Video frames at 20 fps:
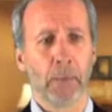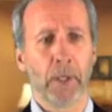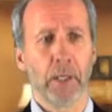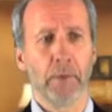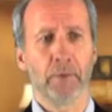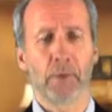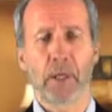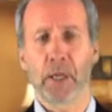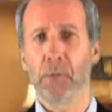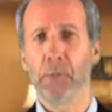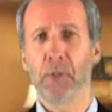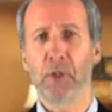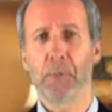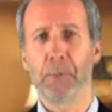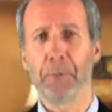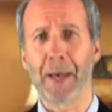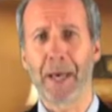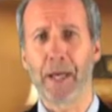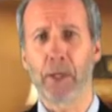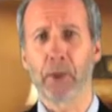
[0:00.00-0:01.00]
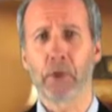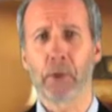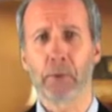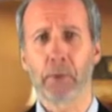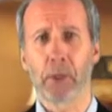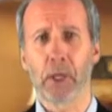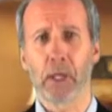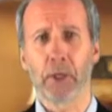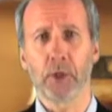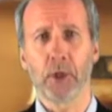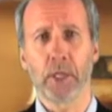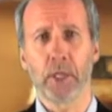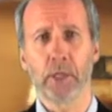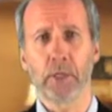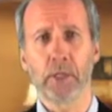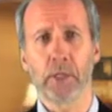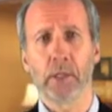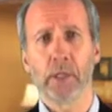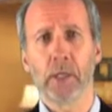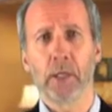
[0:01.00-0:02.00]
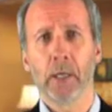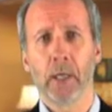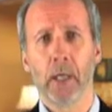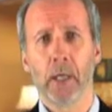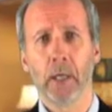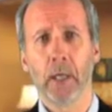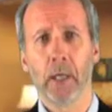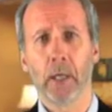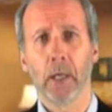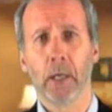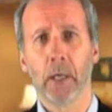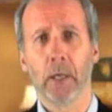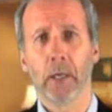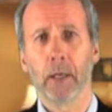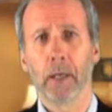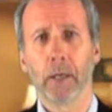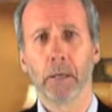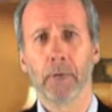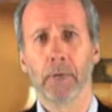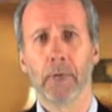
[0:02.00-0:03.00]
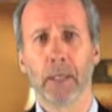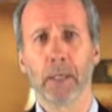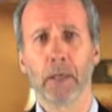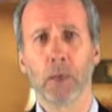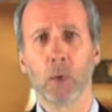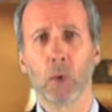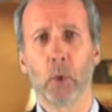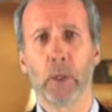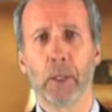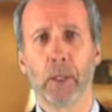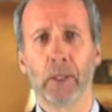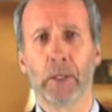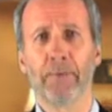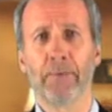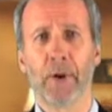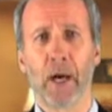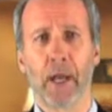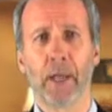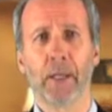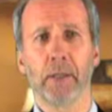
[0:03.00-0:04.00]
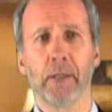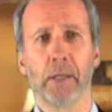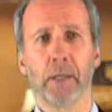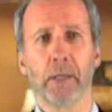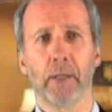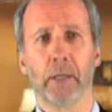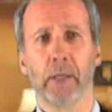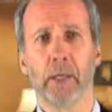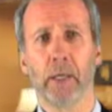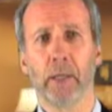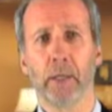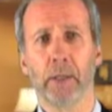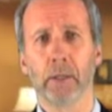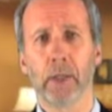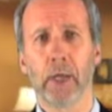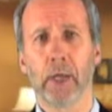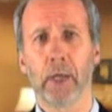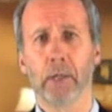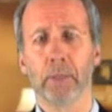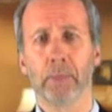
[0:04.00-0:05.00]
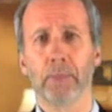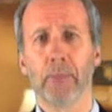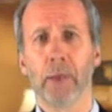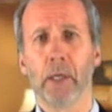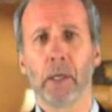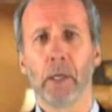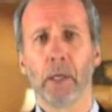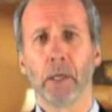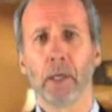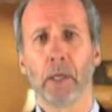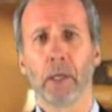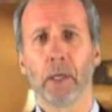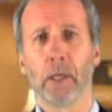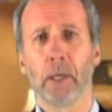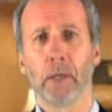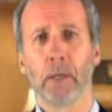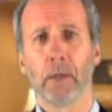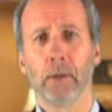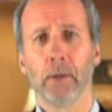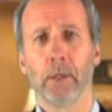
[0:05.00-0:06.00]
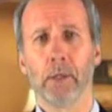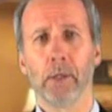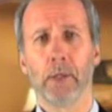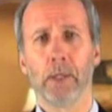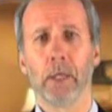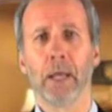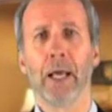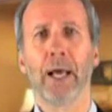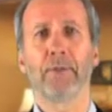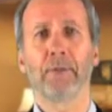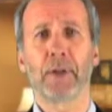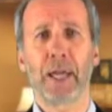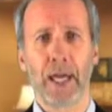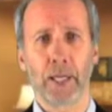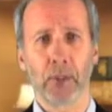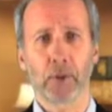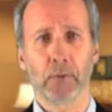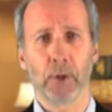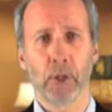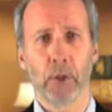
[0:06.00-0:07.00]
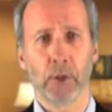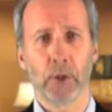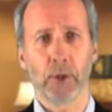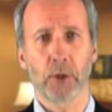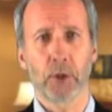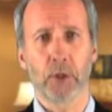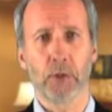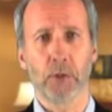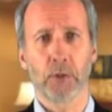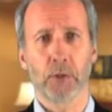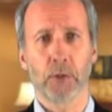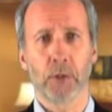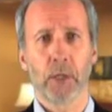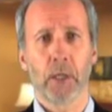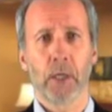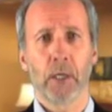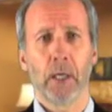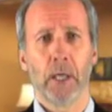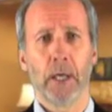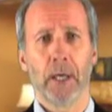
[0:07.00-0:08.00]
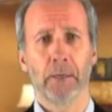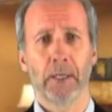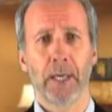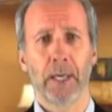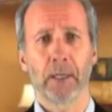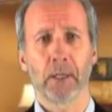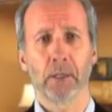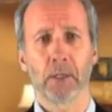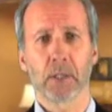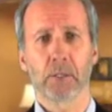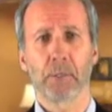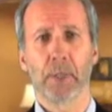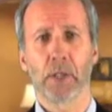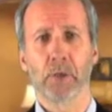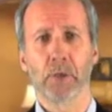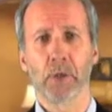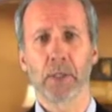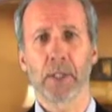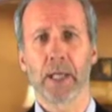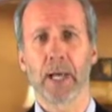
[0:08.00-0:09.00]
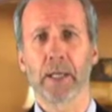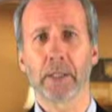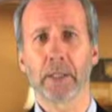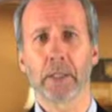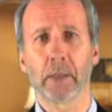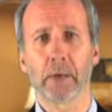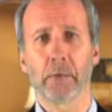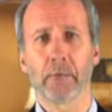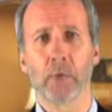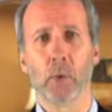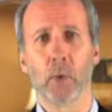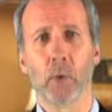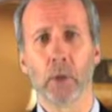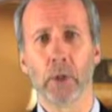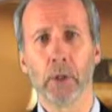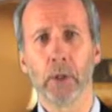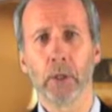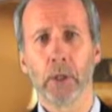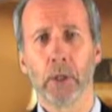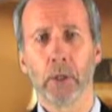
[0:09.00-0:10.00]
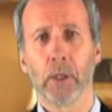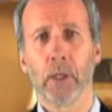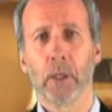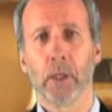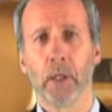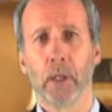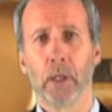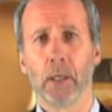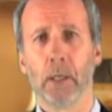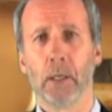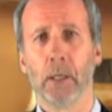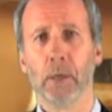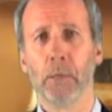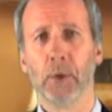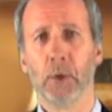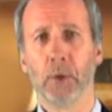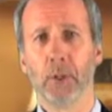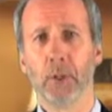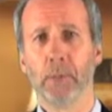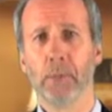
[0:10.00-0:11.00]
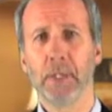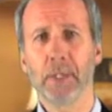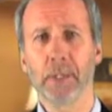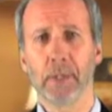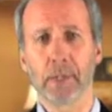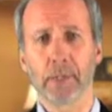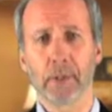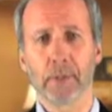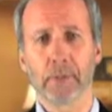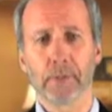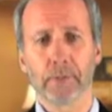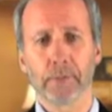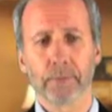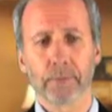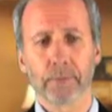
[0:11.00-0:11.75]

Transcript: If they mismanage the project, they can quickly find that they're going to have cash flow issues, and that can spell disaster for a building business.